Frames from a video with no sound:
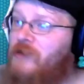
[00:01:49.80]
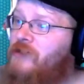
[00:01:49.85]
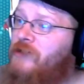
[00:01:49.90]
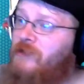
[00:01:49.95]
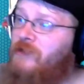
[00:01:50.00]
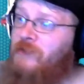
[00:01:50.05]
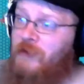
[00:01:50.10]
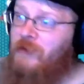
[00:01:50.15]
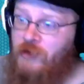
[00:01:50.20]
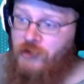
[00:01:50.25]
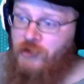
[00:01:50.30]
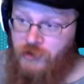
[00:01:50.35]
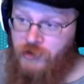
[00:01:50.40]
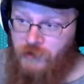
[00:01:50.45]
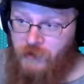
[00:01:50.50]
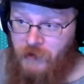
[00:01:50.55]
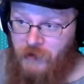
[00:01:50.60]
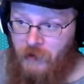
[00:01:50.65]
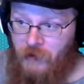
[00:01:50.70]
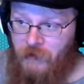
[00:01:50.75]
eh, she's
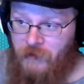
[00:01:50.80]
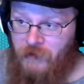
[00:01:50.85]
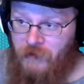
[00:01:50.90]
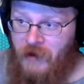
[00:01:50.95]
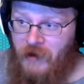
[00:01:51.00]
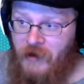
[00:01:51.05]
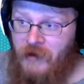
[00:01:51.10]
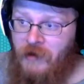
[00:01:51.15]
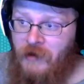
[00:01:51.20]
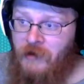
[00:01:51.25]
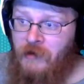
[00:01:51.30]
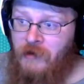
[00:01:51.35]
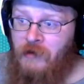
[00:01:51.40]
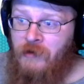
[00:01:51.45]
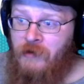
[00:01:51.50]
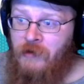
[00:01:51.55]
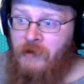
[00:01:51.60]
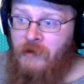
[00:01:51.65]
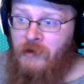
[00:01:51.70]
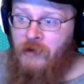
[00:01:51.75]
been corrupted by it.
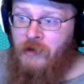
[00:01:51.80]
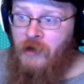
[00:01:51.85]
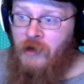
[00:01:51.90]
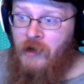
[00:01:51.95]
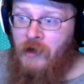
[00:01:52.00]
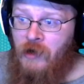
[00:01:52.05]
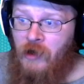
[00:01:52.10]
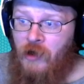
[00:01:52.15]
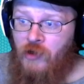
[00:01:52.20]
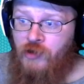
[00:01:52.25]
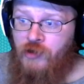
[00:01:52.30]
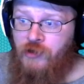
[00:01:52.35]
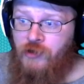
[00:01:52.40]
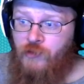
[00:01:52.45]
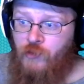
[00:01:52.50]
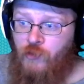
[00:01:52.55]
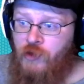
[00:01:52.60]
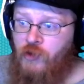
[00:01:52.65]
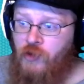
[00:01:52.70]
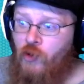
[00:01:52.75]
Now she's
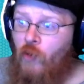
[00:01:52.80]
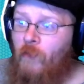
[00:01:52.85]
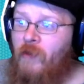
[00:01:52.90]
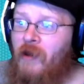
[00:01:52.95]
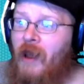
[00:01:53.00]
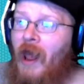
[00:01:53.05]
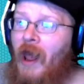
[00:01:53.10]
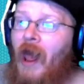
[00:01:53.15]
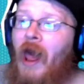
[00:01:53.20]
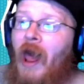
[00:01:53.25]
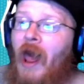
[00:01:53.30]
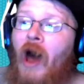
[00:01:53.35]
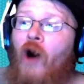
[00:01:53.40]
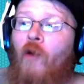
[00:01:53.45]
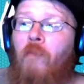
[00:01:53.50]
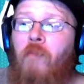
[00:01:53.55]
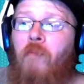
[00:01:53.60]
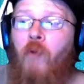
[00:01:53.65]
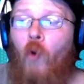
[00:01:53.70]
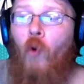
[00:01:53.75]
wanting to open a
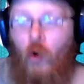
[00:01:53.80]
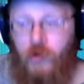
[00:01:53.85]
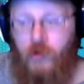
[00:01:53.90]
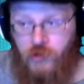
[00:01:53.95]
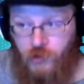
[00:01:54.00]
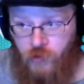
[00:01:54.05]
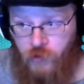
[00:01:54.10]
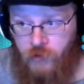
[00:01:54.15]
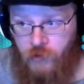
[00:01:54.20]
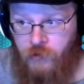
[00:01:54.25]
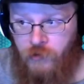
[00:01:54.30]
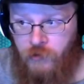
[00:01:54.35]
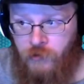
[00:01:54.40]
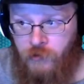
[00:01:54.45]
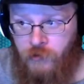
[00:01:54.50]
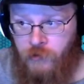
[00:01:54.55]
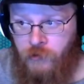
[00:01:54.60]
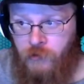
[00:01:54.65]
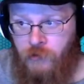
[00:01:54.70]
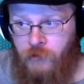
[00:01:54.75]
hell portal.
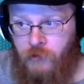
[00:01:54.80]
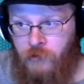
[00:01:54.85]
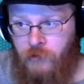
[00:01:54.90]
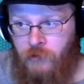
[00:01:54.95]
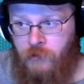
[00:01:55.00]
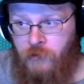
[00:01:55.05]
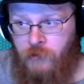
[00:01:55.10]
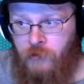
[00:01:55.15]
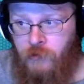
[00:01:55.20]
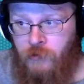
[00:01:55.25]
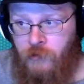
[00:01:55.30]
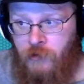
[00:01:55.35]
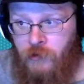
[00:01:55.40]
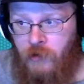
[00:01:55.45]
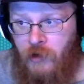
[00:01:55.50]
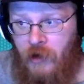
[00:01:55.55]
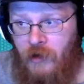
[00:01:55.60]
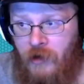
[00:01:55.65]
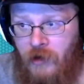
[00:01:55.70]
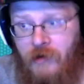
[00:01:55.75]

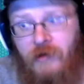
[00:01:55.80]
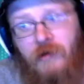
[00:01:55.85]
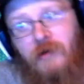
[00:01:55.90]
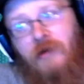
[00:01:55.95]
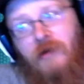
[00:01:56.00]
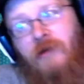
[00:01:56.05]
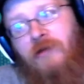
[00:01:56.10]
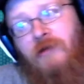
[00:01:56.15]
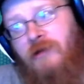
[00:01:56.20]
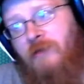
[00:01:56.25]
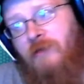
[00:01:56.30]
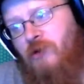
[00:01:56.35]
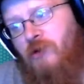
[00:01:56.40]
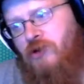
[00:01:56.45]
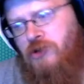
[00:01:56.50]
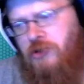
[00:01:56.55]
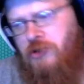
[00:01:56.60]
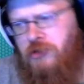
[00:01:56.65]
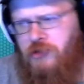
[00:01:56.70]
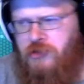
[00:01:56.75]
Let the
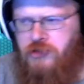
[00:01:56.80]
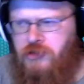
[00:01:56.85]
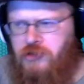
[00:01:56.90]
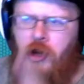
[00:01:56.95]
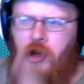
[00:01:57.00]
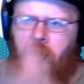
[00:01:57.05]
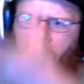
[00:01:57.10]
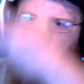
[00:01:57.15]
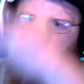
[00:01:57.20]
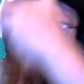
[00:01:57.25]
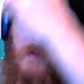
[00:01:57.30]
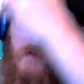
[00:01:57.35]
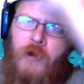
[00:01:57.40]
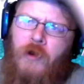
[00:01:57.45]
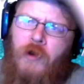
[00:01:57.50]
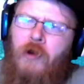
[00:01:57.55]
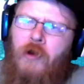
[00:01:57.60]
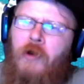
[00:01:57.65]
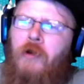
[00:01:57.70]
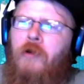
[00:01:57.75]
demons take over the
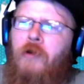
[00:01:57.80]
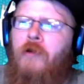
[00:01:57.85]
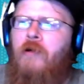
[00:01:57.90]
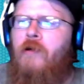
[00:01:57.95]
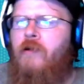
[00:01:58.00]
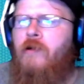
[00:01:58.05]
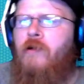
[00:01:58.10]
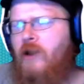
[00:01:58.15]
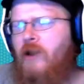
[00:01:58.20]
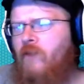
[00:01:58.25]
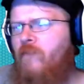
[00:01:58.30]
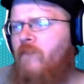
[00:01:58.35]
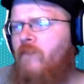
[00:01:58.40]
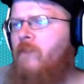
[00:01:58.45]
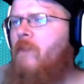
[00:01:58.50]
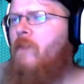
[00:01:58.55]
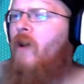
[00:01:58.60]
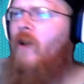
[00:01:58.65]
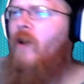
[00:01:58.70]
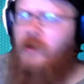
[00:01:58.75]
earth, uh, take over
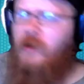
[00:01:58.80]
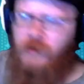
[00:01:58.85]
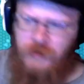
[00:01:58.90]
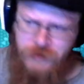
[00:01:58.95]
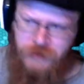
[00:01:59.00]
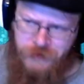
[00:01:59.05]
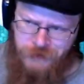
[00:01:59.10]
Mars.